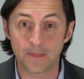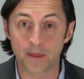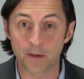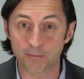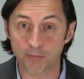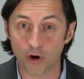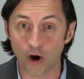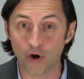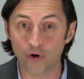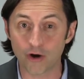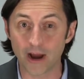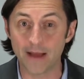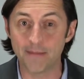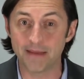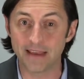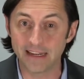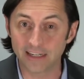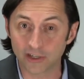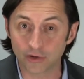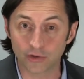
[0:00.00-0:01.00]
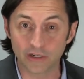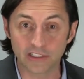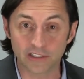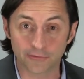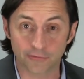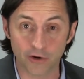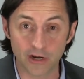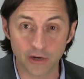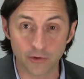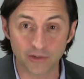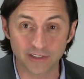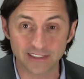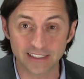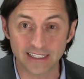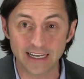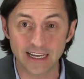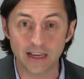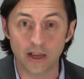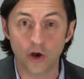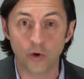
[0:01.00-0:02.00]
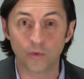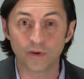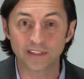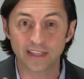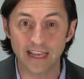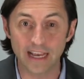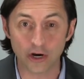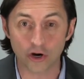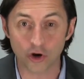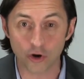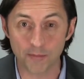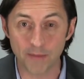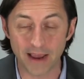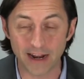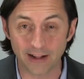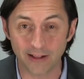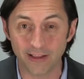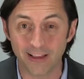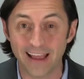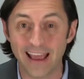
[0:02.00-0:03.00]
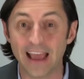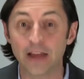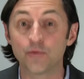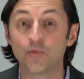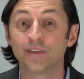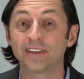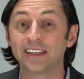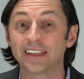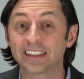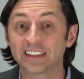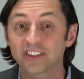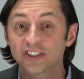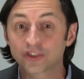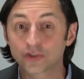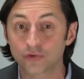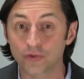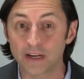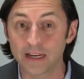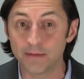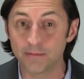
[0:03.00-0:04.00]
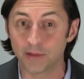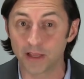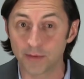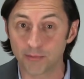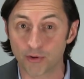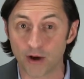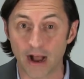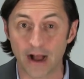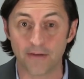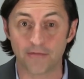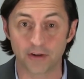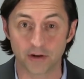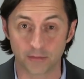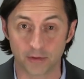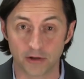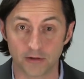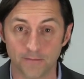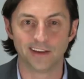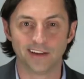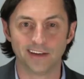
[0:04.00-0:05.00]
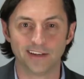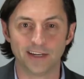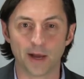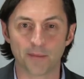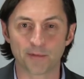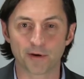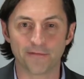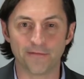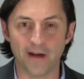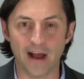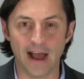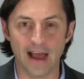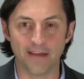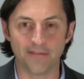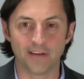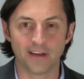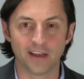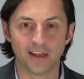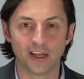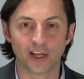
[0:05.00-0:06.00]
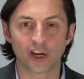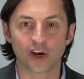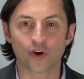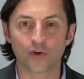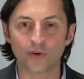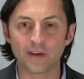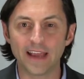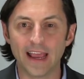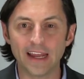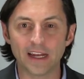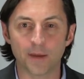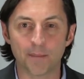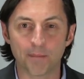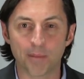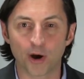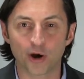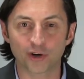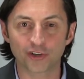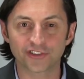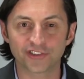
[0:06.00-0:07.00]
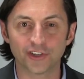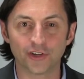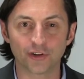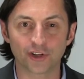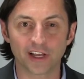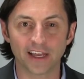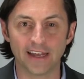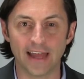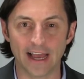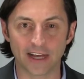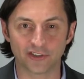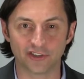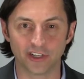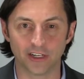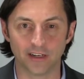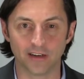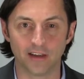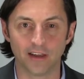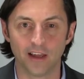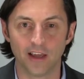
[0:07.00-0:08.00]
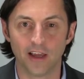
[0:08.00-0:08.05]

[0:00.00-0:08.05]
The program increased frequency, was incremental, and was extremely profitable. Number 5, create a personal connection.